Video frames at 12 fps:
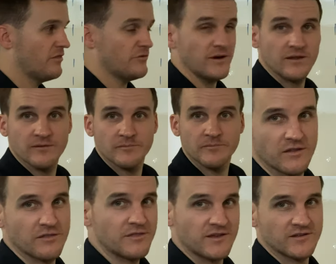3.
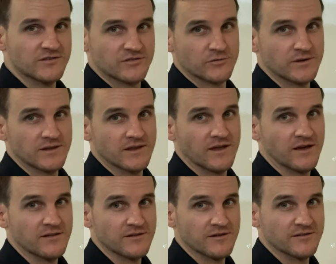These three
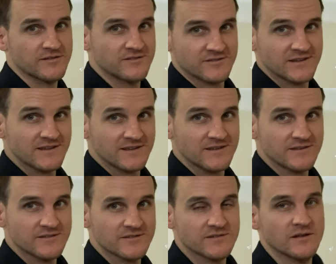
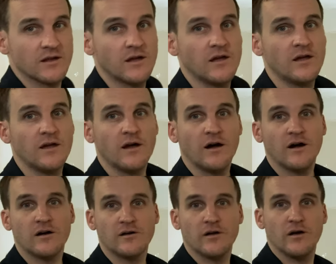LLCs
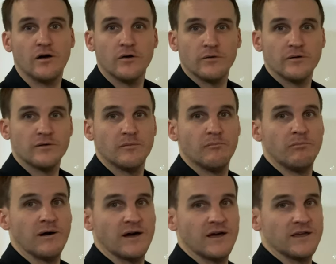are owned
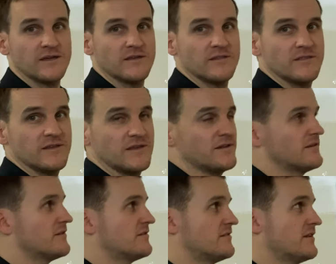by the
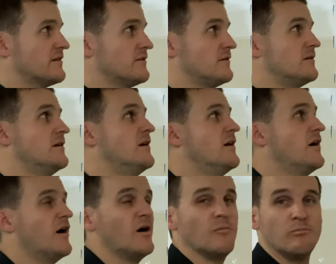single
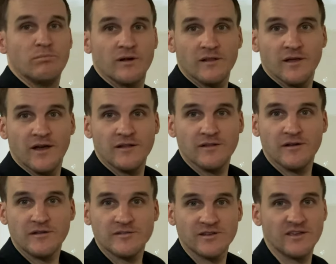umbrella
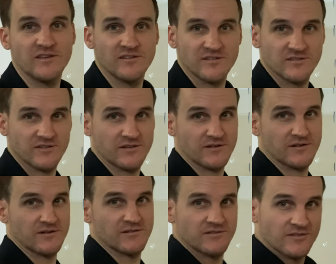LLC. So they're
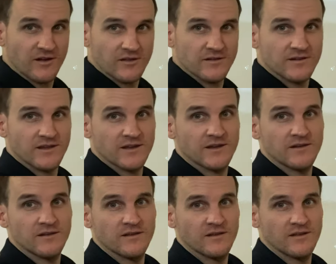consolidated
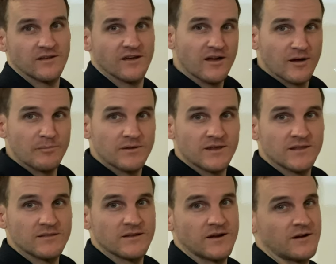up
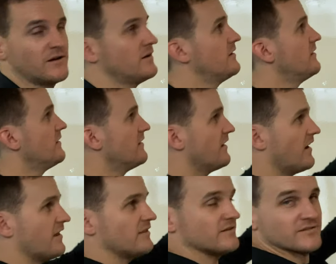in there,
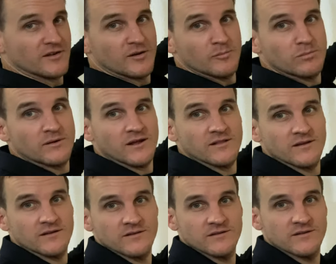and this
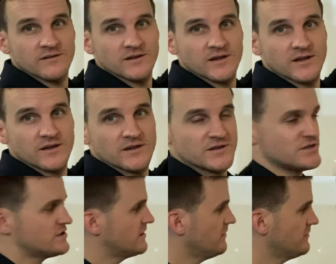umbrella
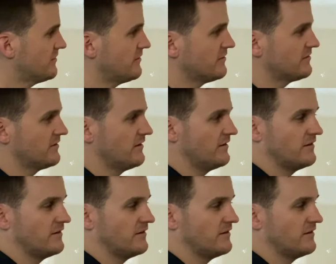shelters